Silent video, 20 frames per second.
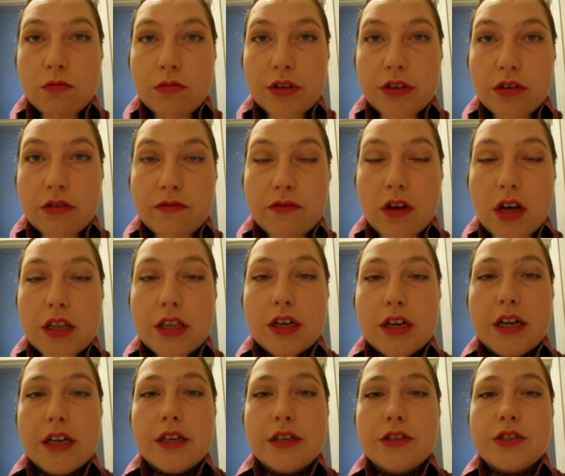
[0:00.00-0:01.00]
with her father,
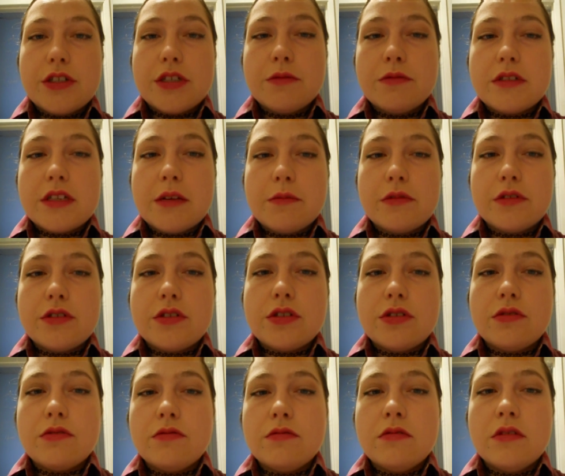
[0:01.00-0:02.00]
and she was able
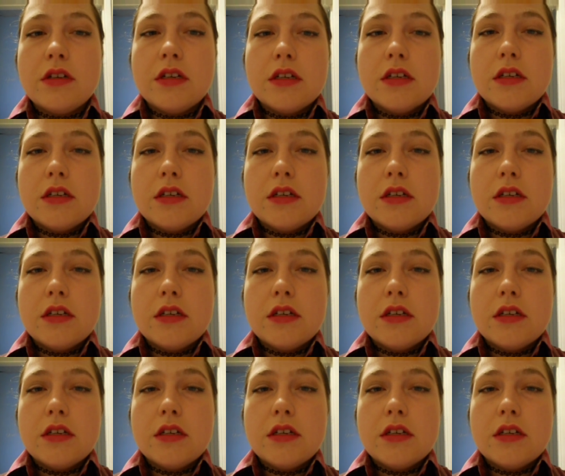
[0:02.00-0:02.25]
to